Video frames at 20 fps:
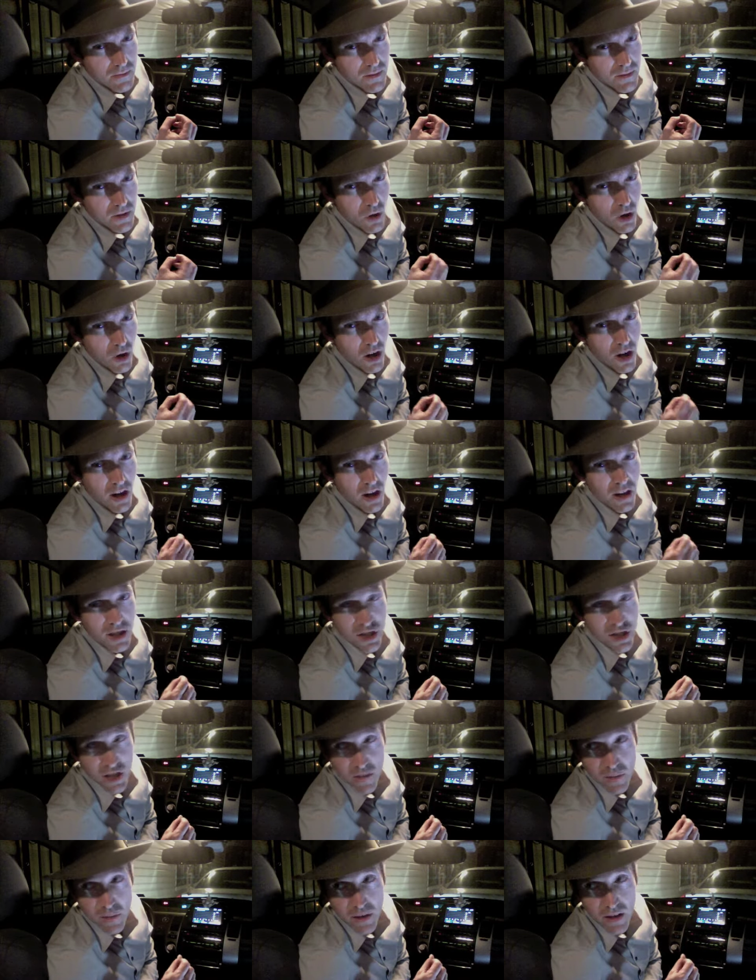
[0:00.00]
On a hunch,
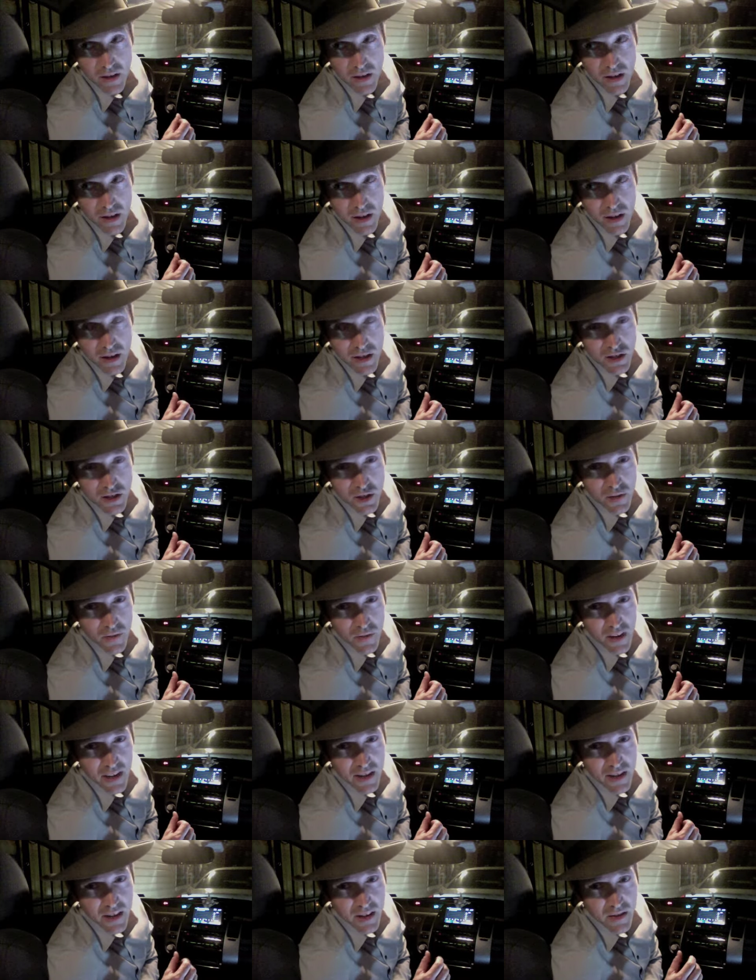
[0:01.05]
I've been
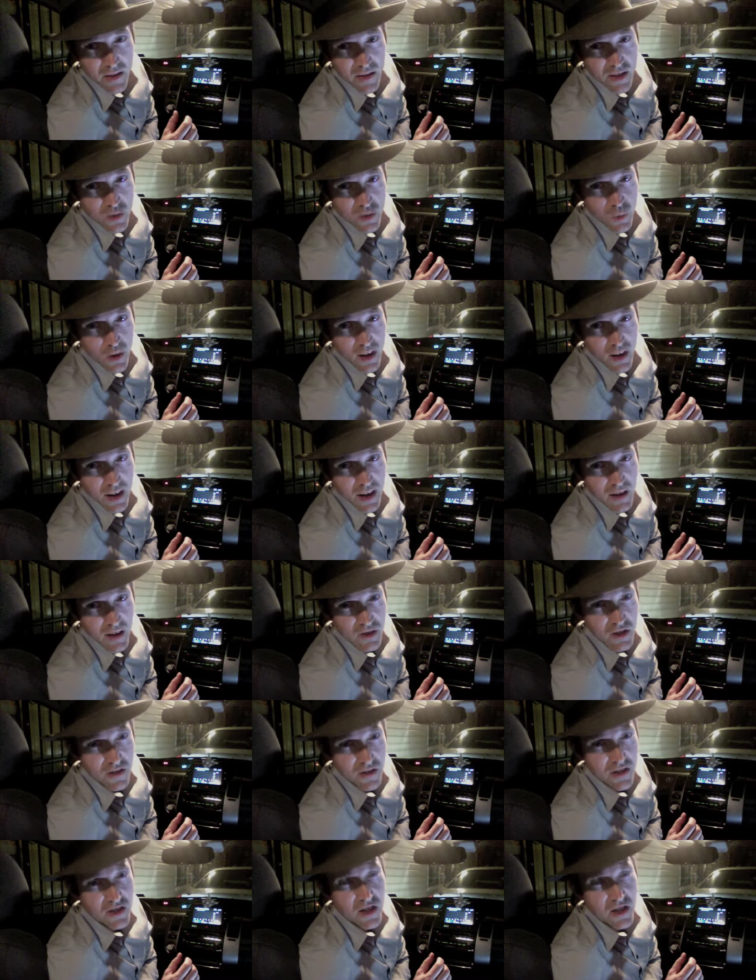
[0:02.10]
surveilling this warehouse
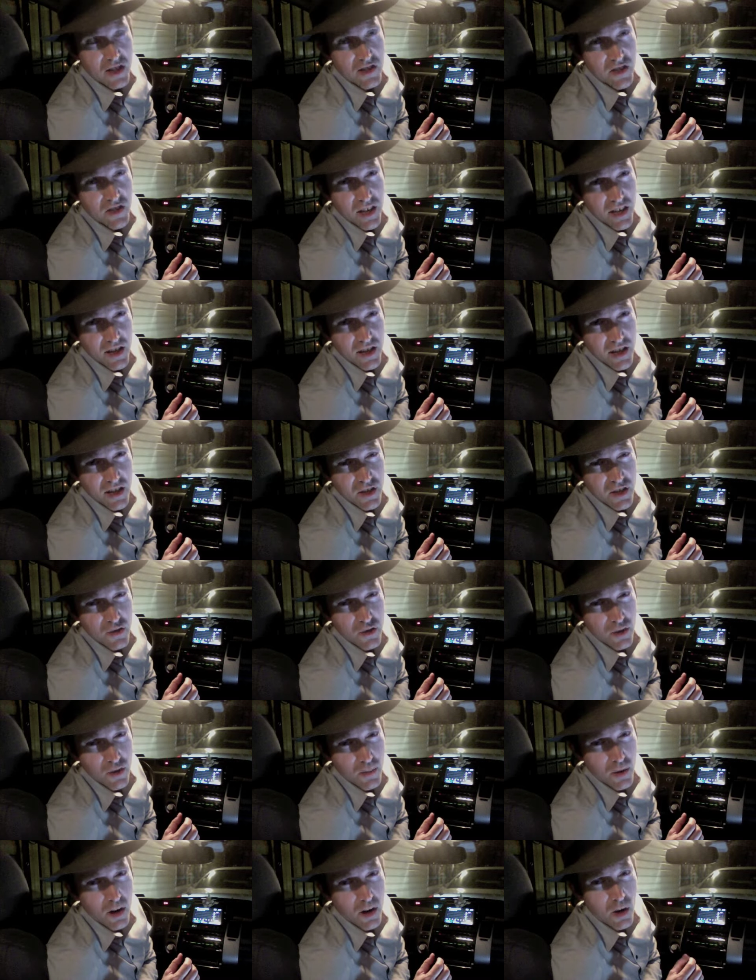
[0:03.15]
on the Sunset
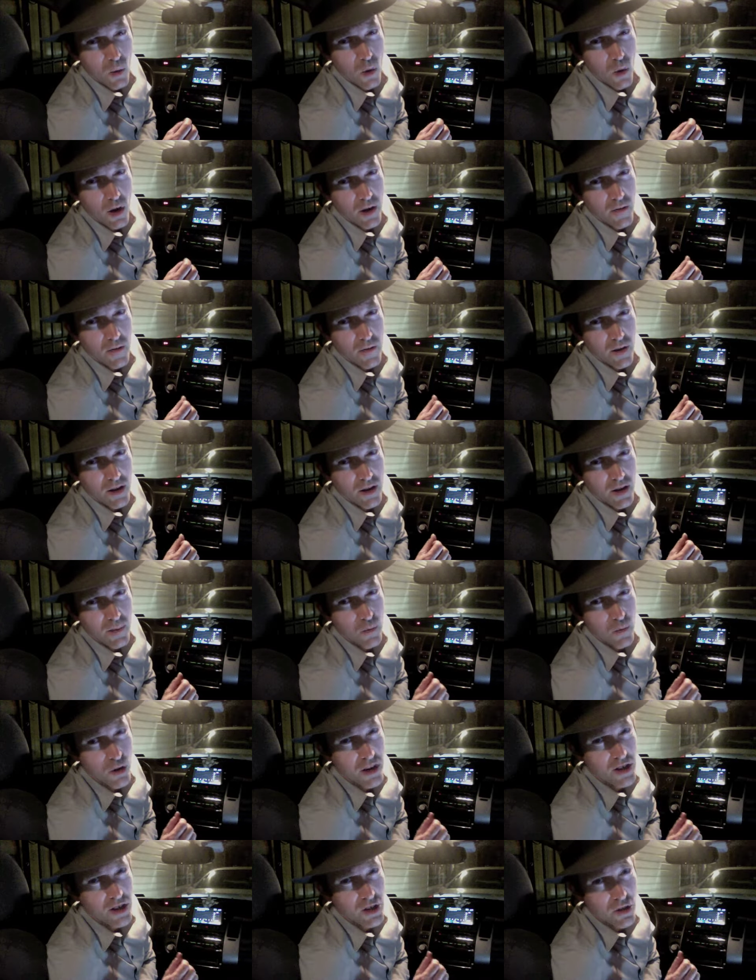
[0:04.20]
Industrial Park waterfront. I'm
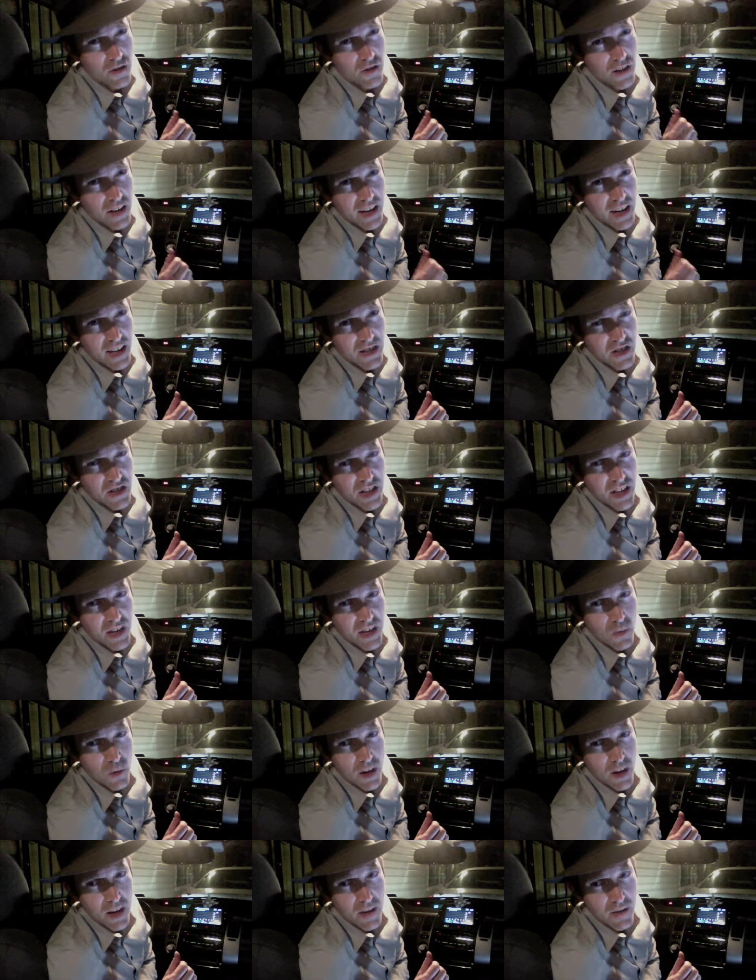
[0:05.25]
pretty sure the next heat
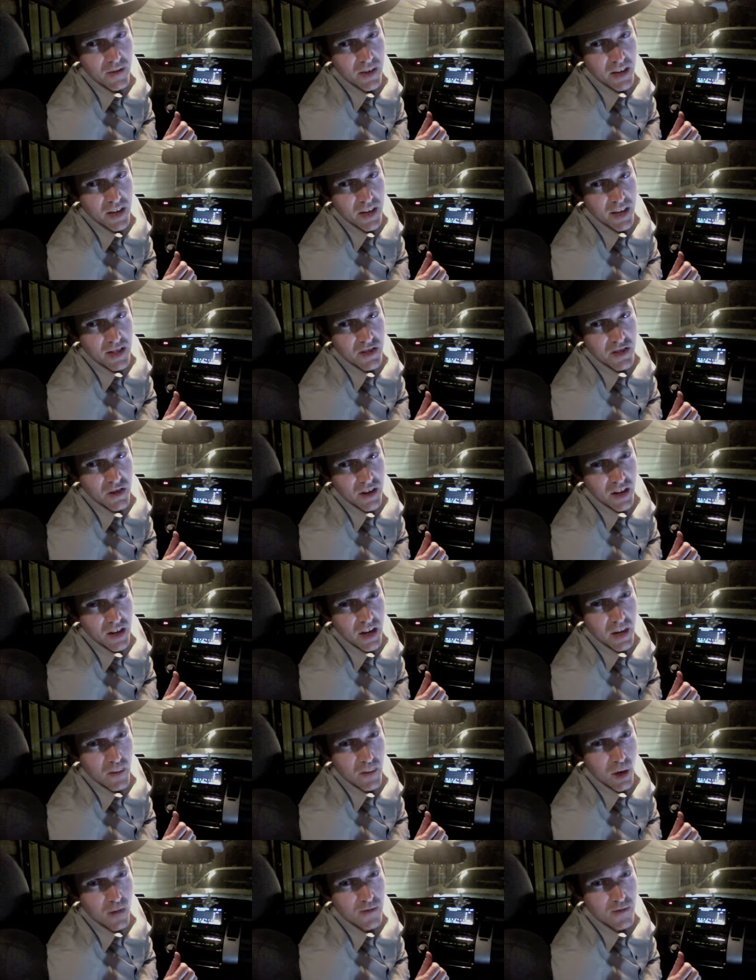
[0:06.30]
wave is going to
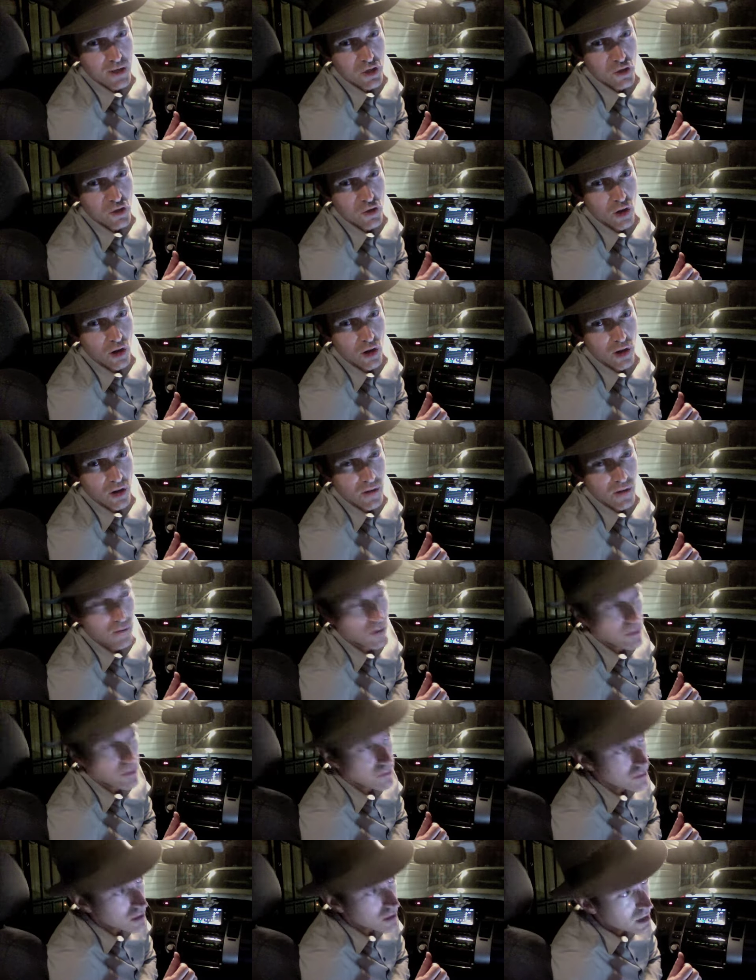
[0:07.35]
come off a trawler
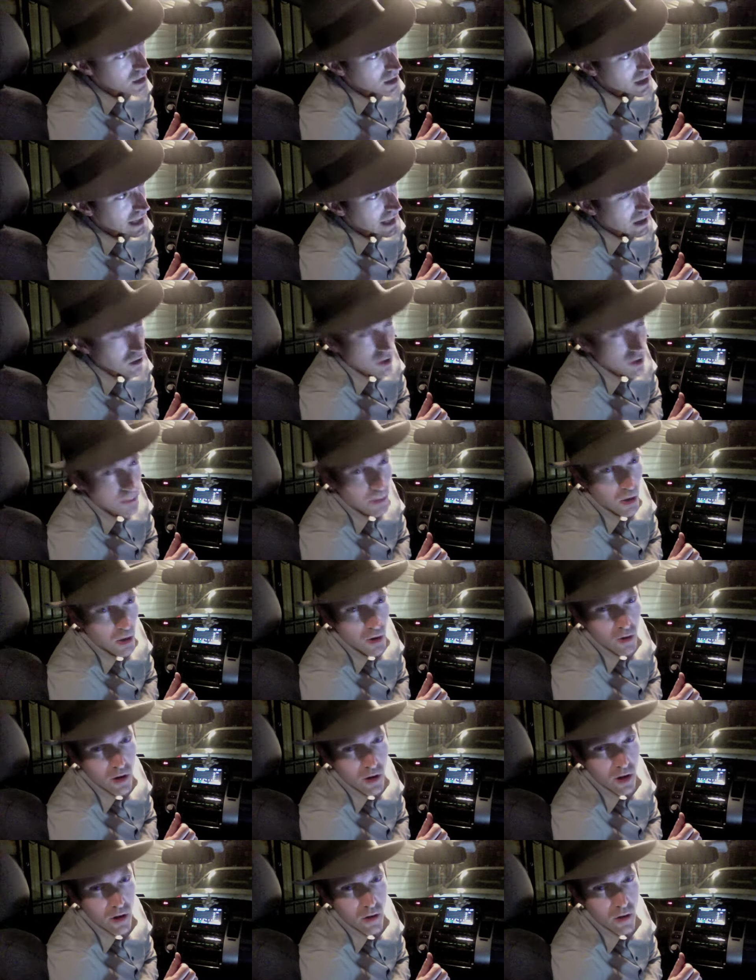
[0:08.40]
from
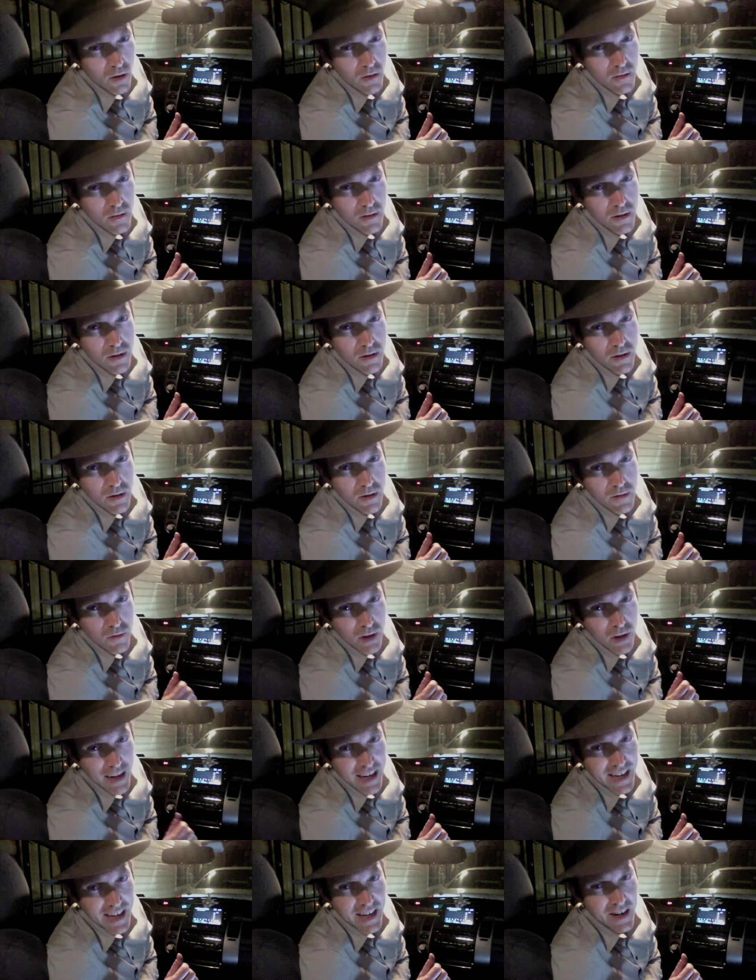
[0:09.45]
Acapulco
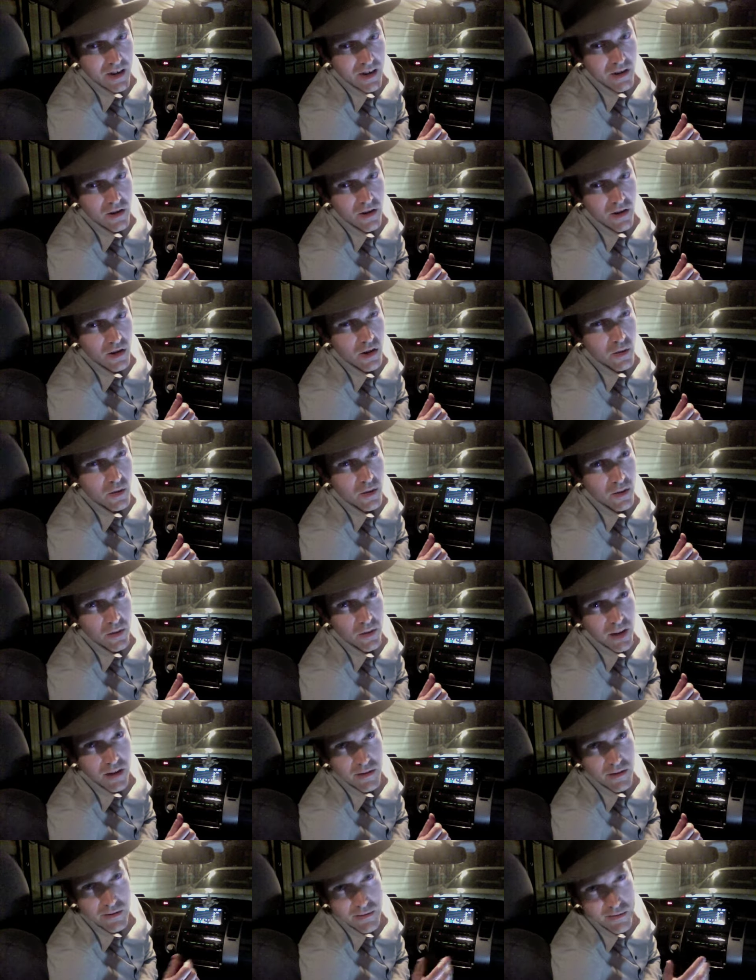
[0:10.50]
right here, along with
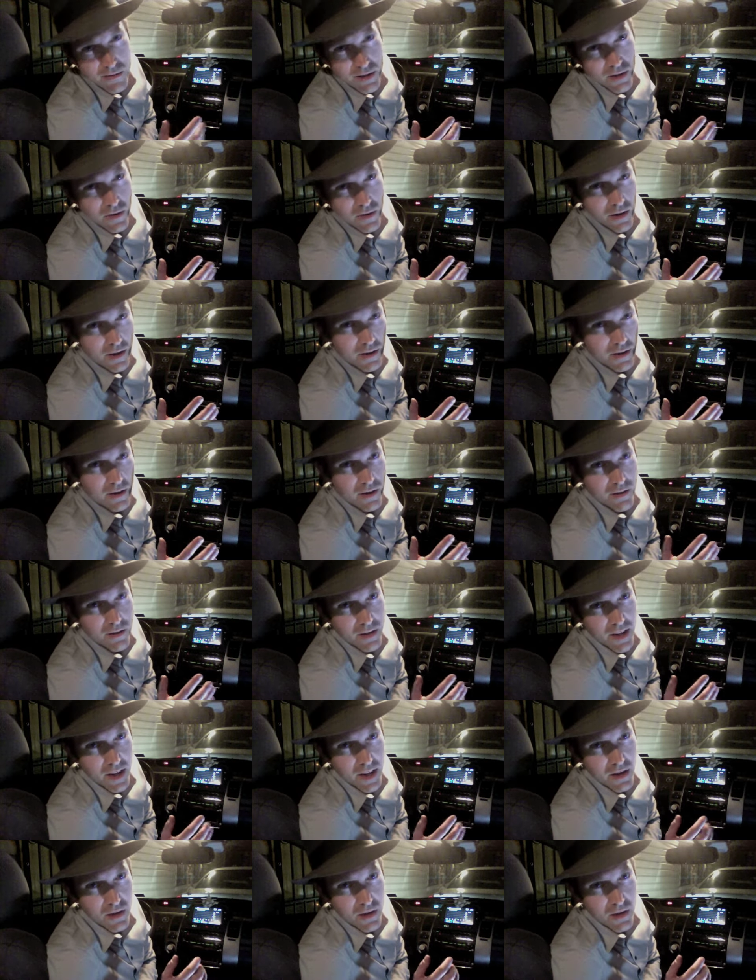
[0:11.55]
about two hundred
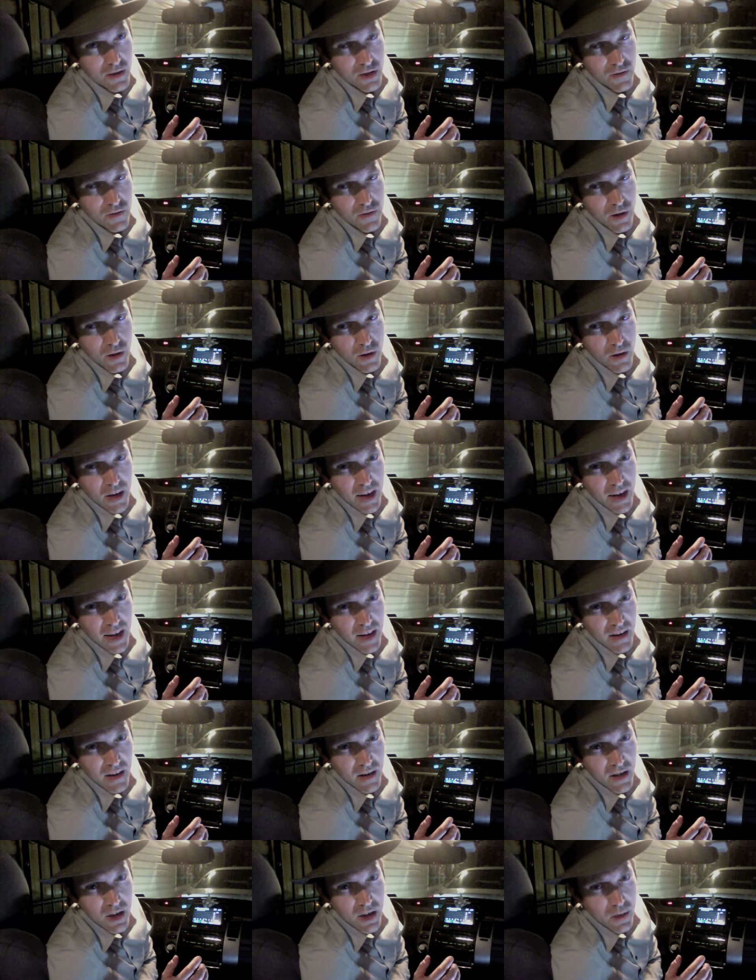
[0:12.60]
kilos of
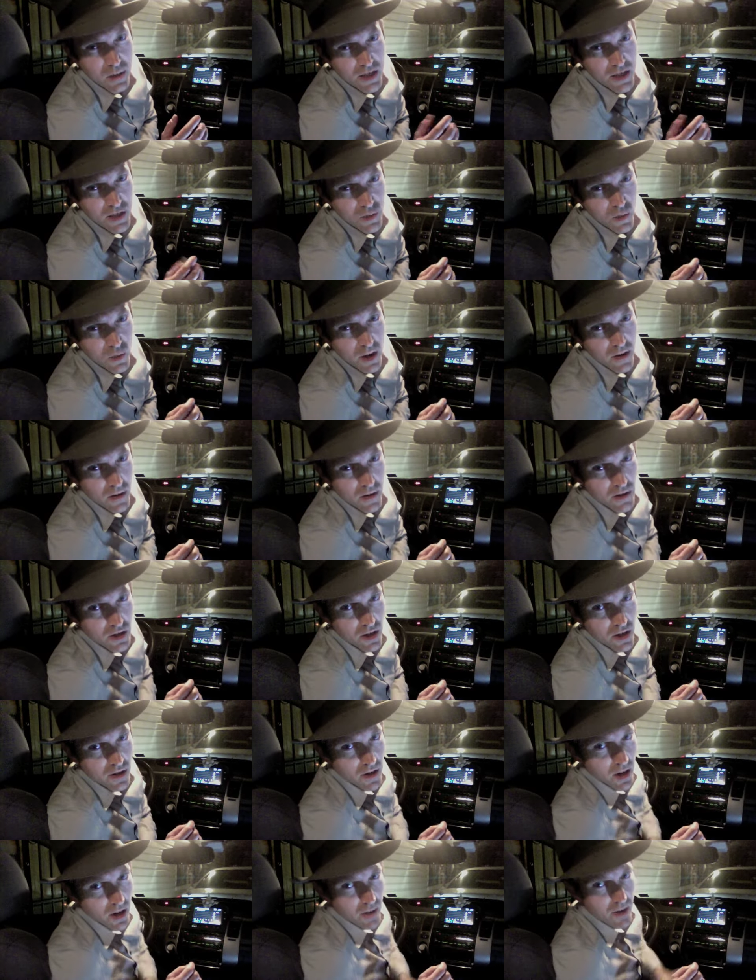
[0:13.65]
cocaine, which is why those undercover